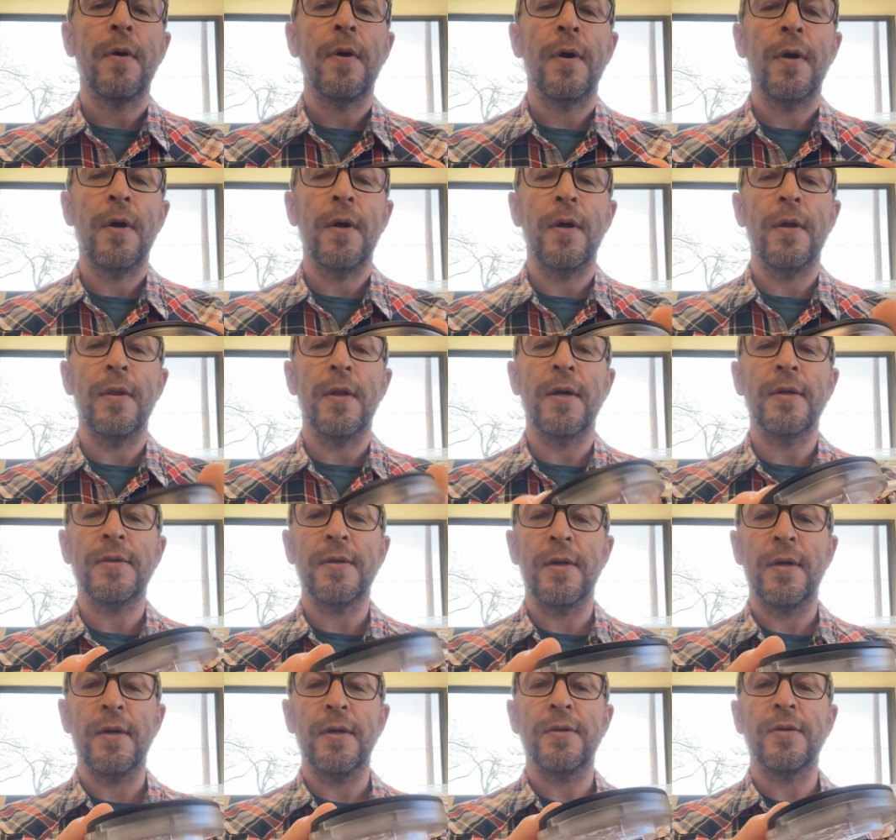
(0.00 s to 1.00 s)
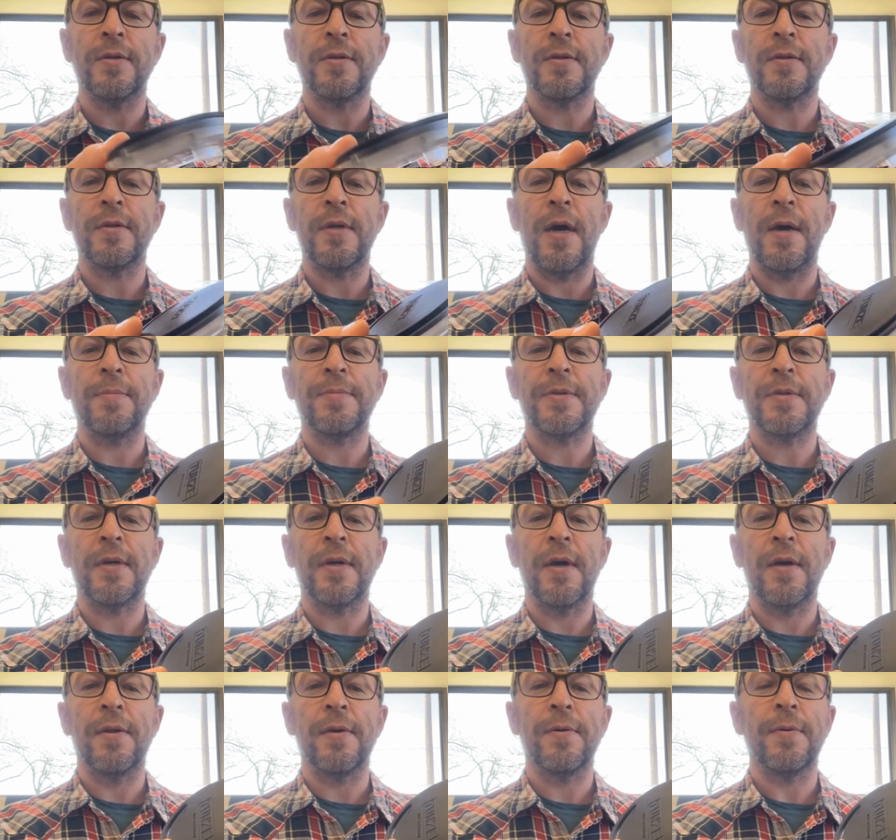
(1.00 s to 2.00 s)
And that's it, it just snaps
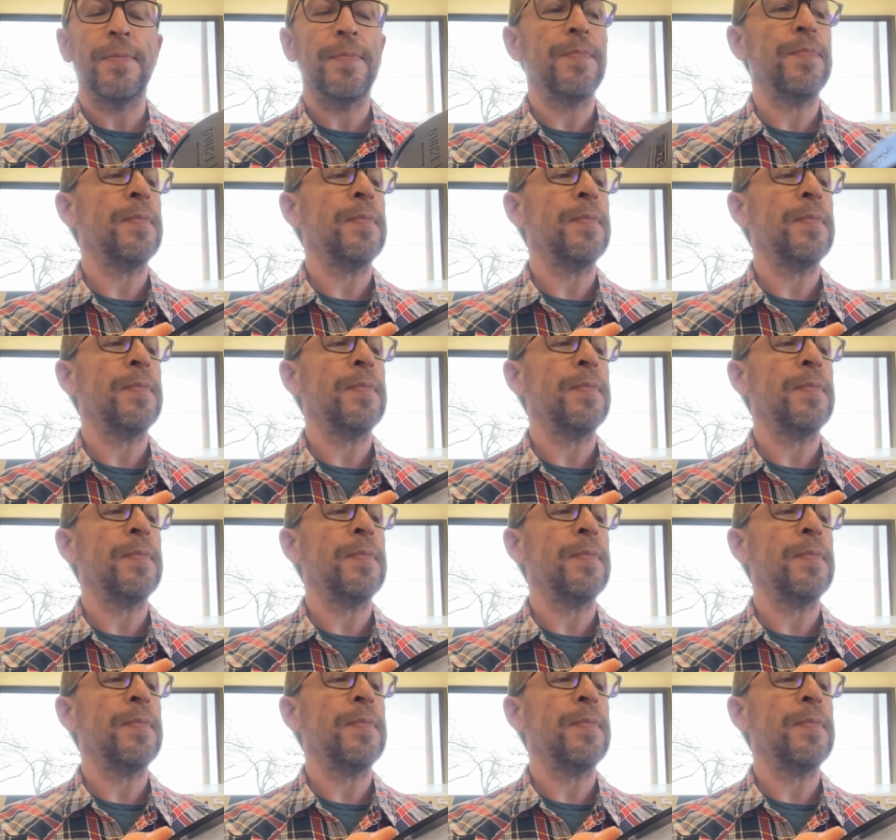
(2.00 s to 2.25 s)
together.